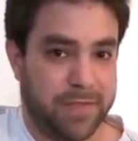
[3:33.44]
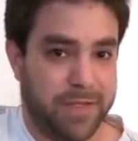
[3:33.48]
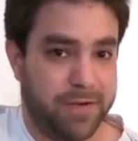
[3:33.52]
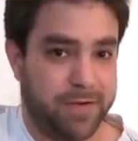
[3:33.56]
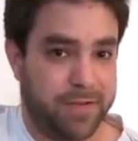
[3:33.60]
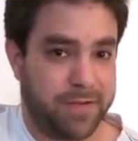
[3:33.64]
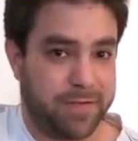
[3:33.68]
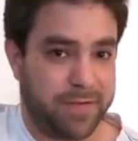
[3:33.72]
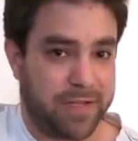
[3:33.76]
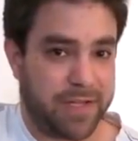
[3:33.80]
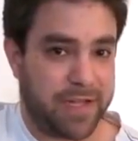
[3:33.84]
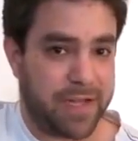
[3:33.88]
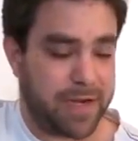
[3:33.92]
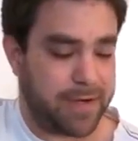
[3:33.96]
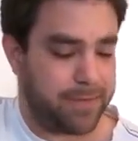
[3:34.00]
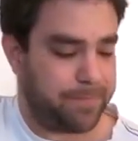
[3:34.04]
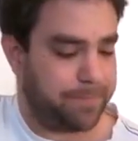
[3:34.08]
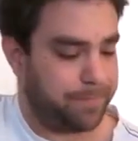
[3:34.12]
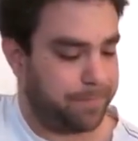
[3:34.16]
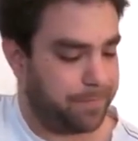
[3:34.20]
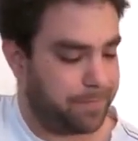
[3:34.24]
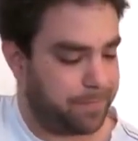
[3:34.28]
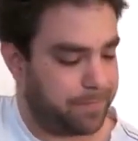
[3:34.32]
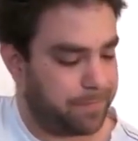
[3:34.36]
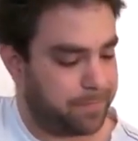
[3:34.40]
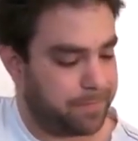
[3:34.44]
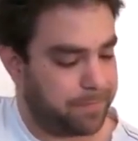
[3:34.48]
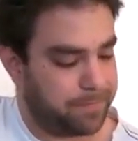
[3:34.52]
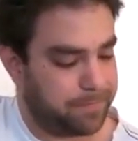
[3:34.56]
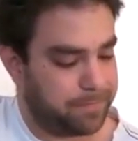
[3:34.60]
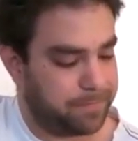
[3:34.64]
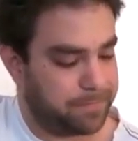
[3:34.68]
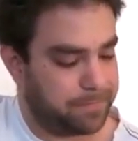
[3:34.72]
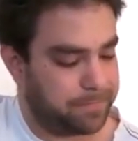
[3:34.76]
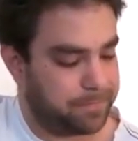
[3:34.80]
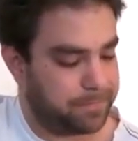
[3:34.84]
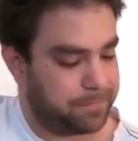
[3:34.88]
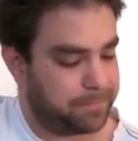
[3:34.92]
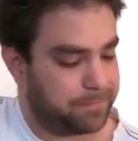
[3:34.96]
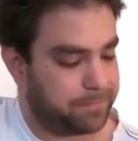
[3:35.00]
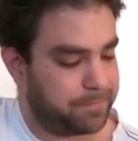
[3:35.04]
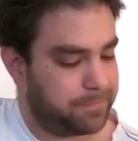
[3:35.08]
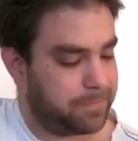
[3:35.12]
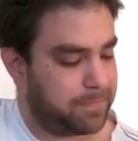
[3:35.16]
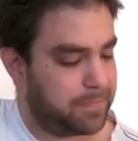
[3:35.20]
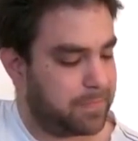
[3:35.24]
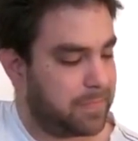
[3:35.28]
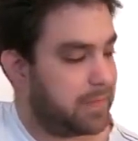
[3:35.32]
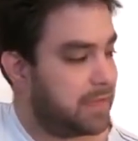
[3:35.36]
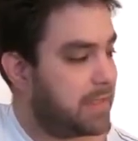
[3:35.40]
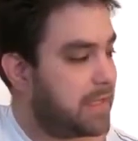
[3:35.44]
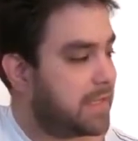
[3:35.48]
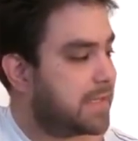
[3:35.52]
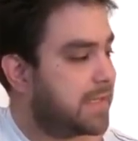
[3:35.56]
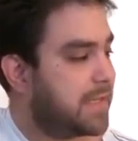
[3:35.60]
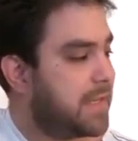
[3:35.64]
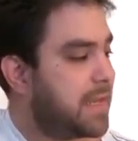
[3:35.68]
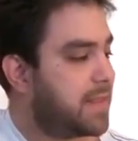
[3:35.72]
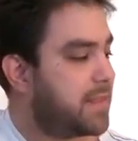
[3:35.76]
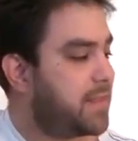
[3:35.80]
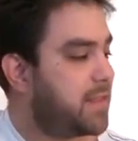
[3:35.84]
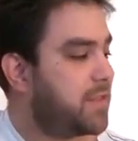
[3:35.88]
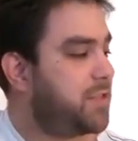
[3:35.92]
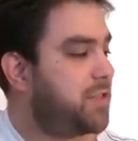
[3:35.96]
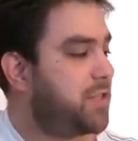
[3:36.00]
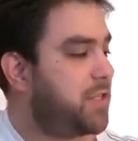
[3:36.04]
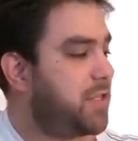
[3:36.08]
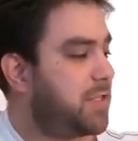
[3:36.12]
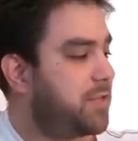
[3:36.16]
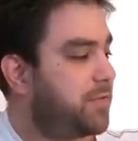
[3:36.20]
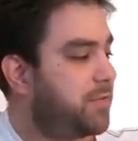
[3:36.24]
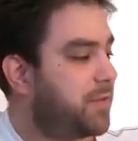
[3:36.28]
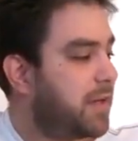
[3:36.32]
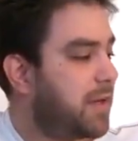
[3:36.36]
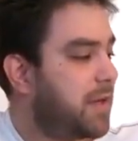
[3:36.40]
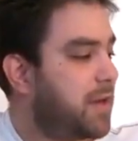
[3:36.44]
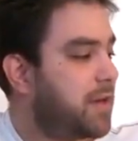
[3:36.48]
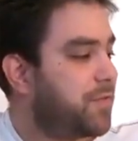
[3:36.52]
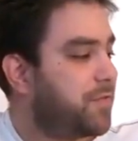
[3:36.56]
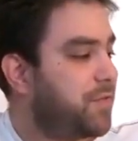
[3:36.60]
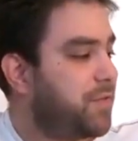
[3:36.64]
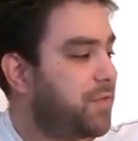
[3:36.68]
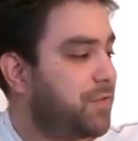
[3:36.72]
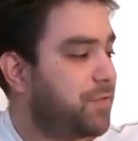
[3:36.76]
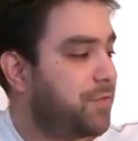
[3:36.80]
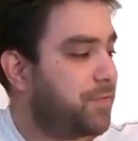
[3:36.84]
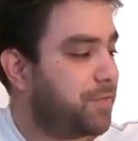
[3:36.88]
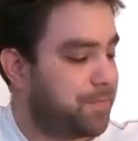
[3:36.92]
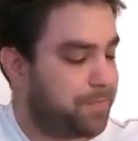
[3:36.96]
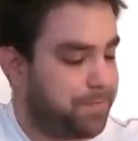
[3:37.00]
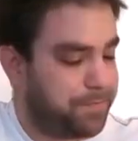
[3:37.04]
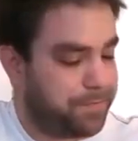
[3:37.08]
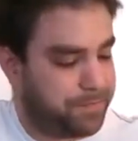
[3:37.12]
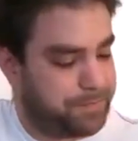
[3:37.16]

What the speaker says: Hear them align? Let's get the G string out of tune.